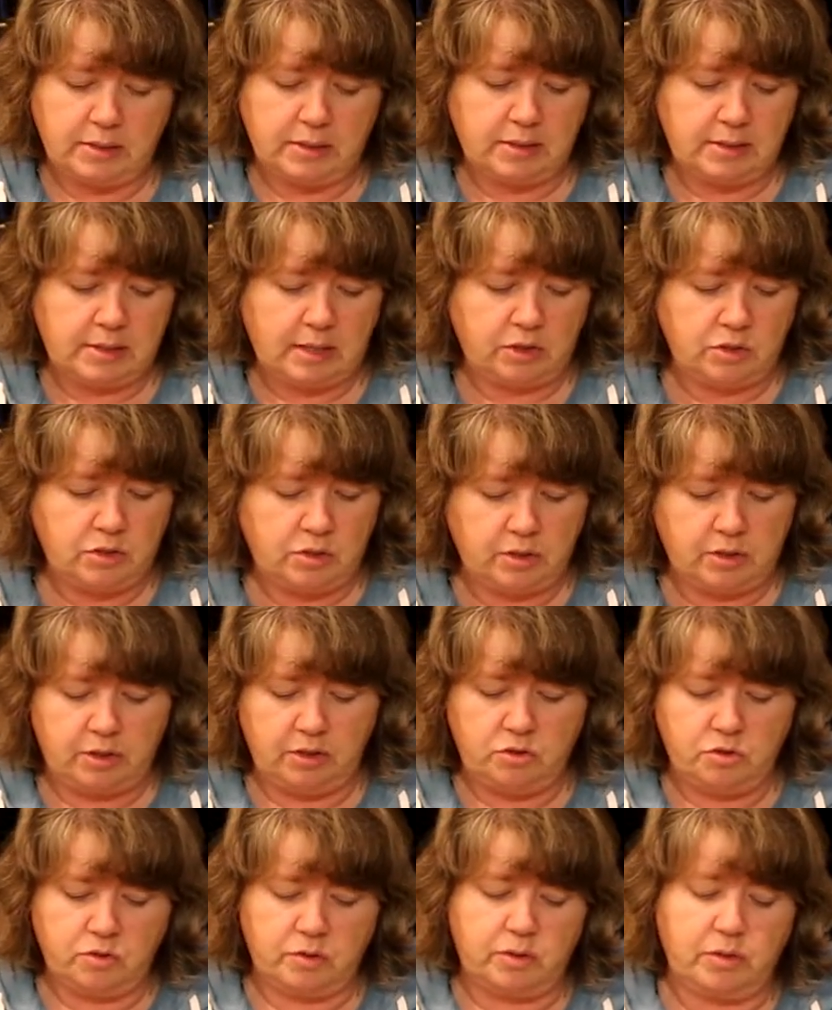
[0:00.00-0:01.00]
is
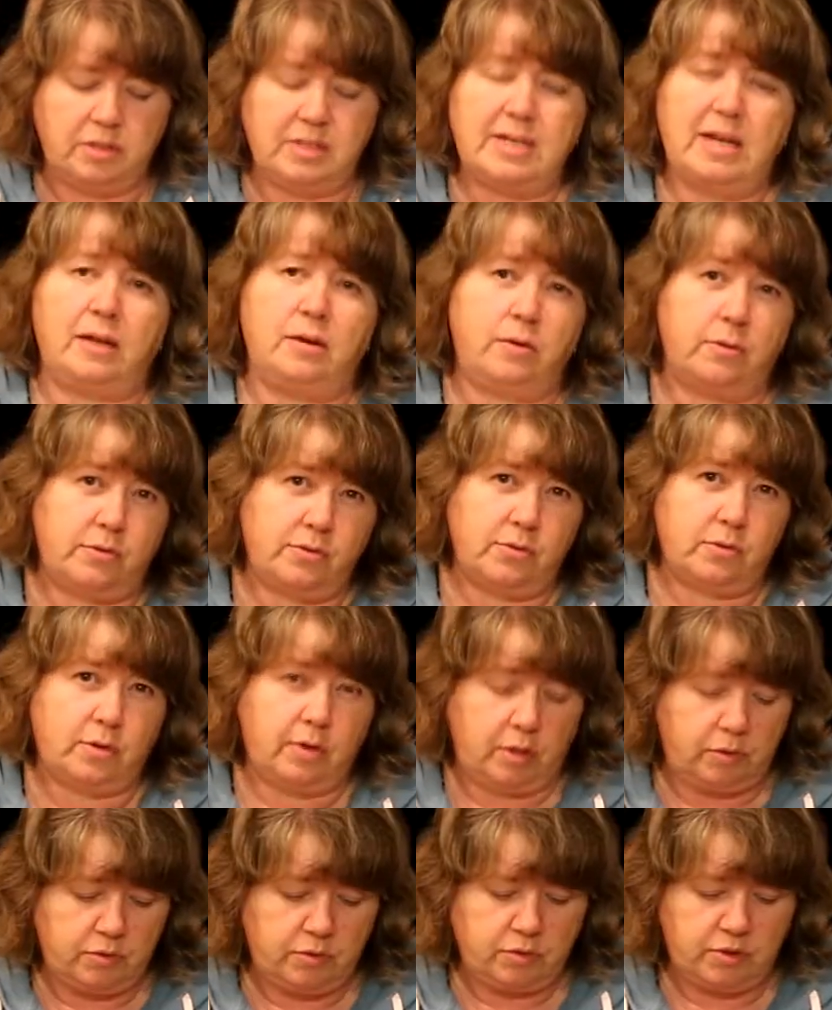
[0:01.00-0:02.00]
actually drilled and also
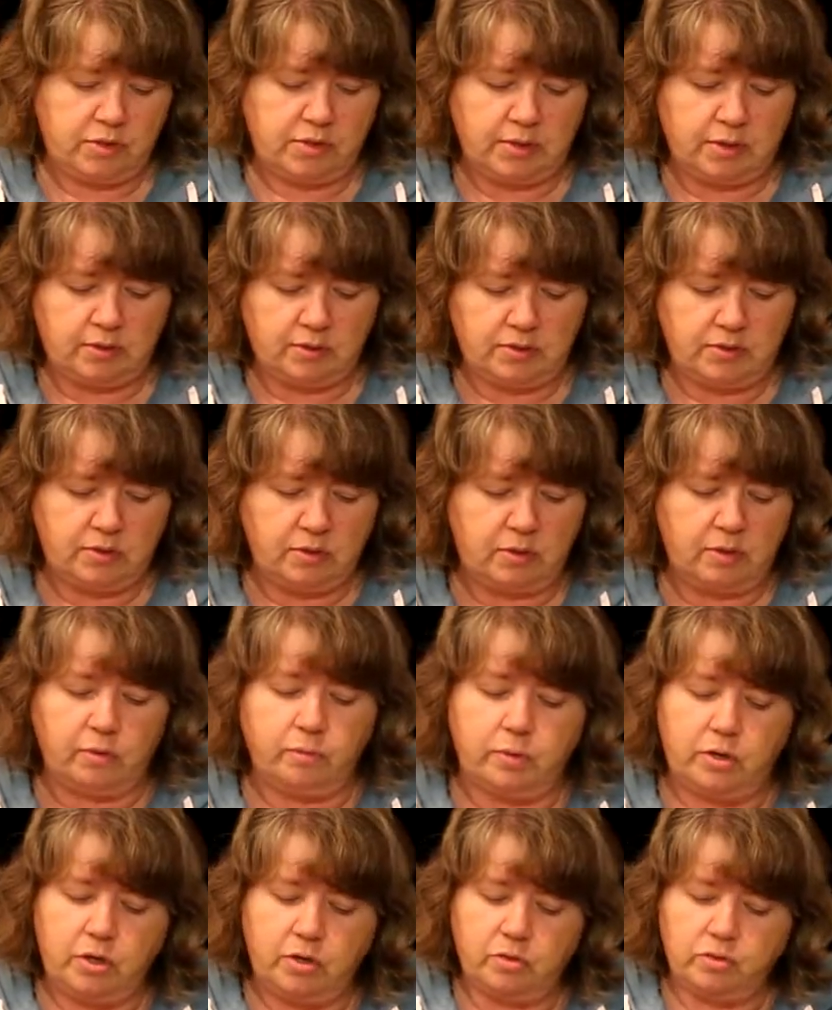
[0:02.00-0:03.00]
countersunk, so
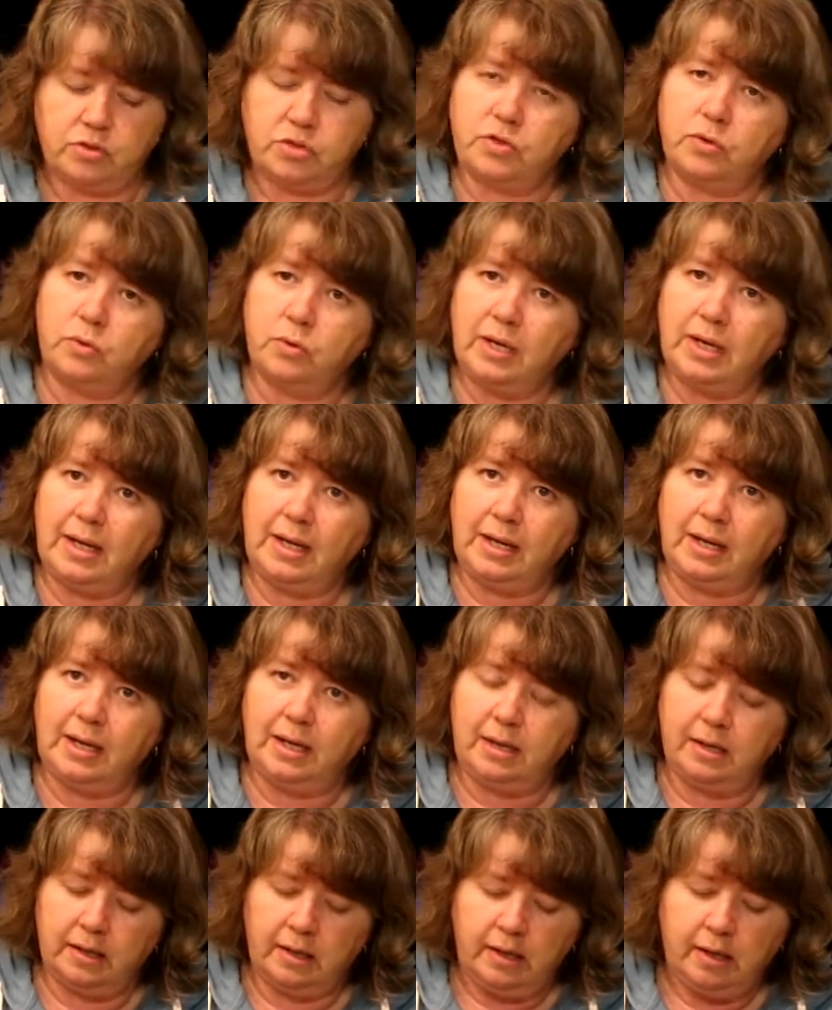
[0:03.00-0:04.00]
that when you're screwing it
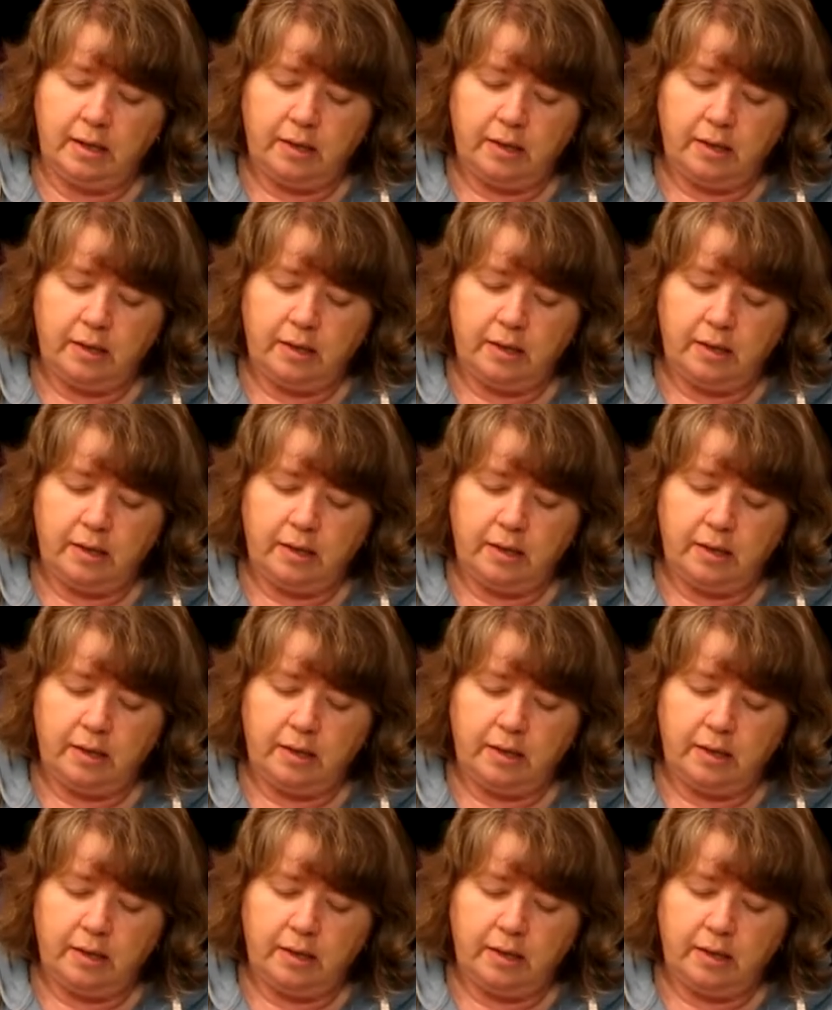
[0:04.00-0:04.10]
in,